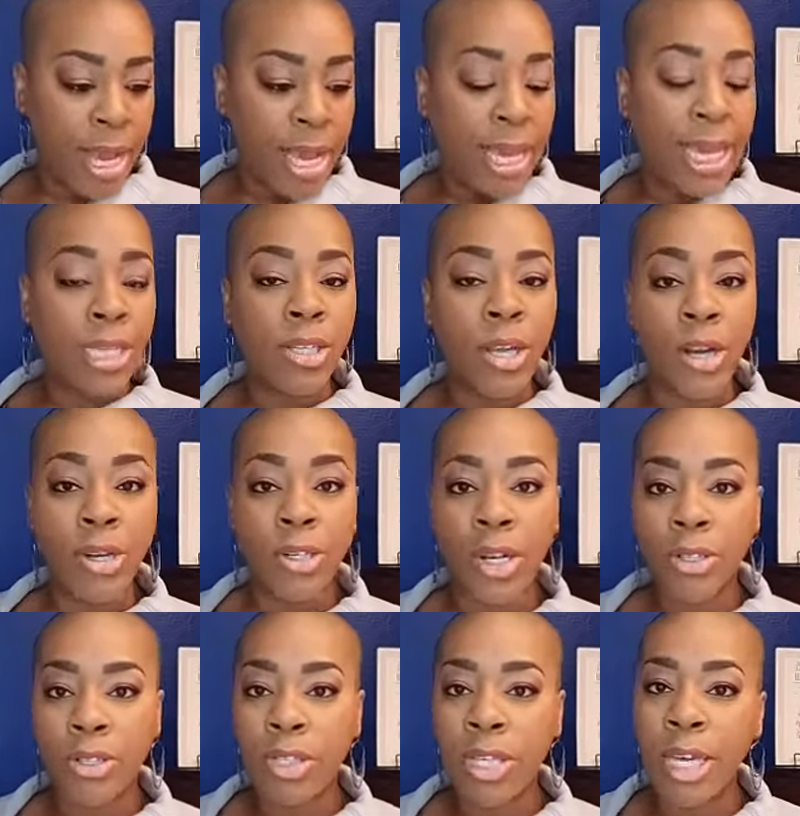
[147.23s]
He turned
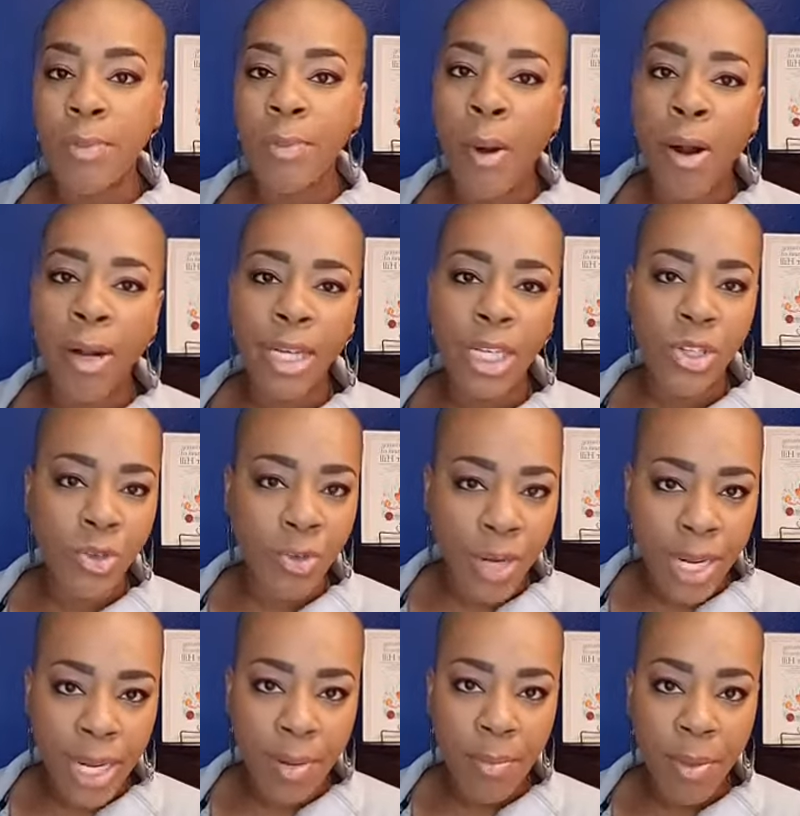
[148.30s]
her tea party
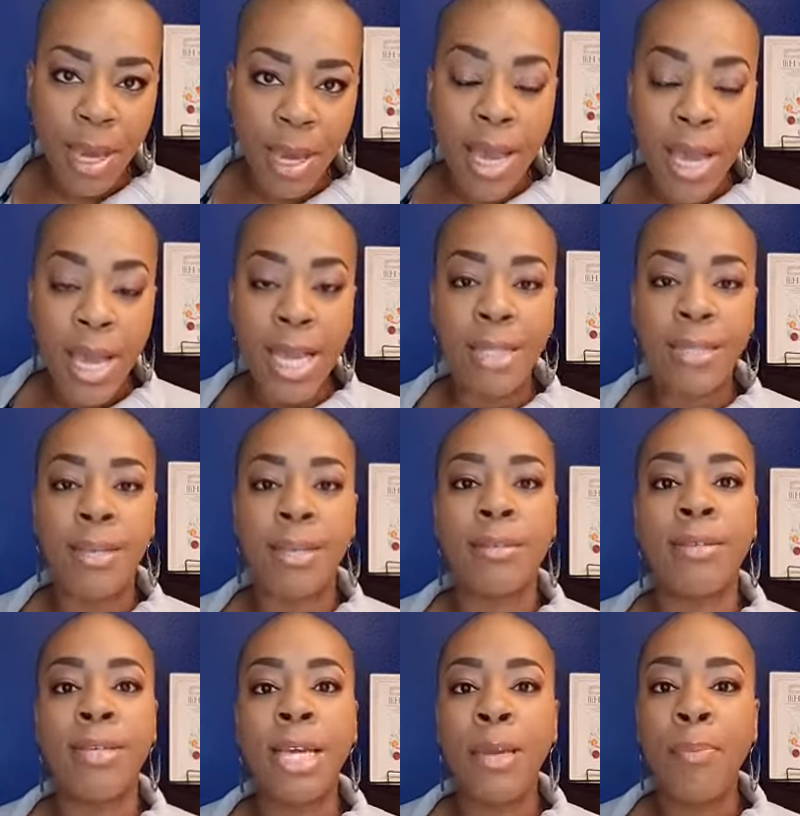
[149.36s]
dream into
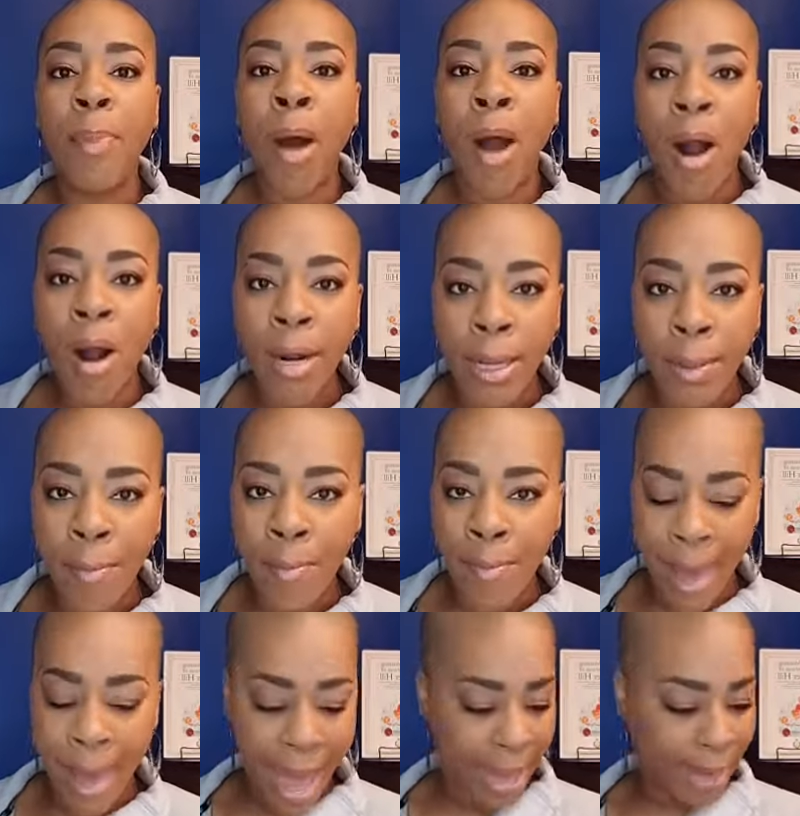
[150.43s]
tea party
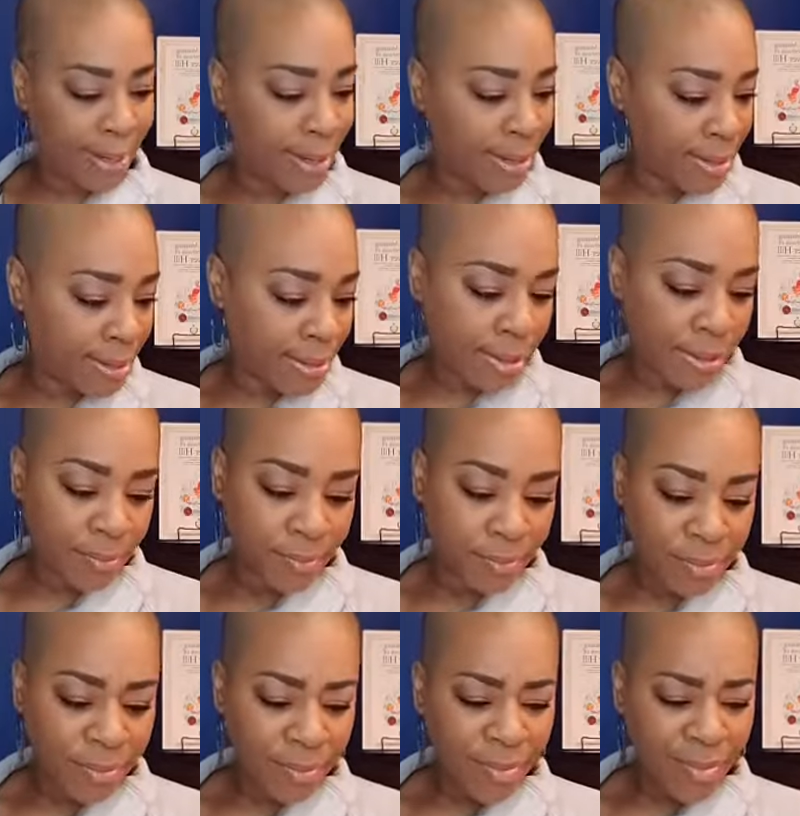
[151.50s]
madness.
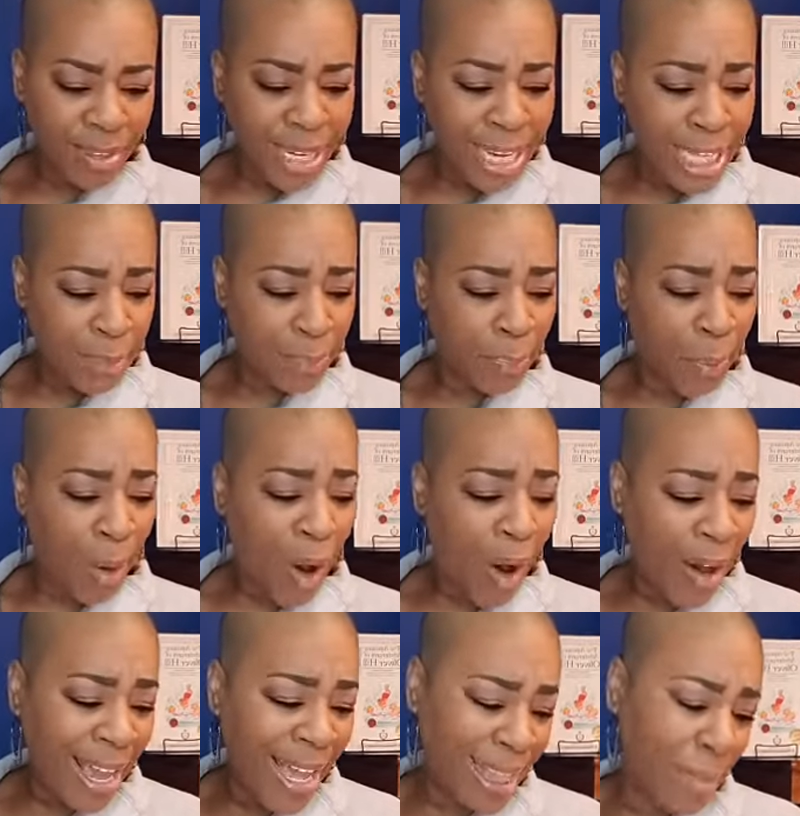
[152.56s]
His paw
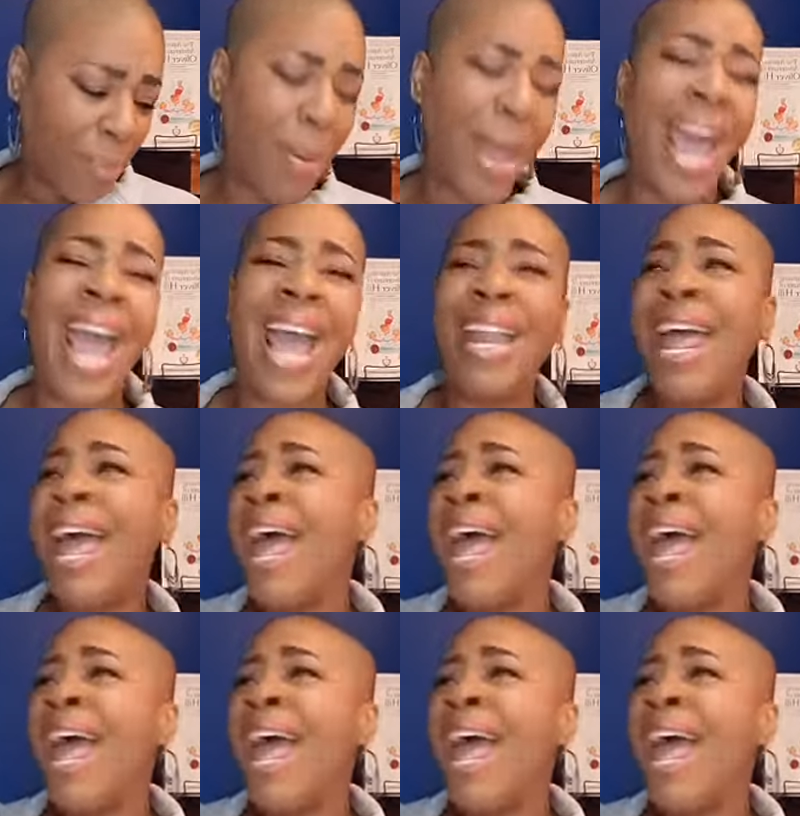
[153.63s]
hit the pan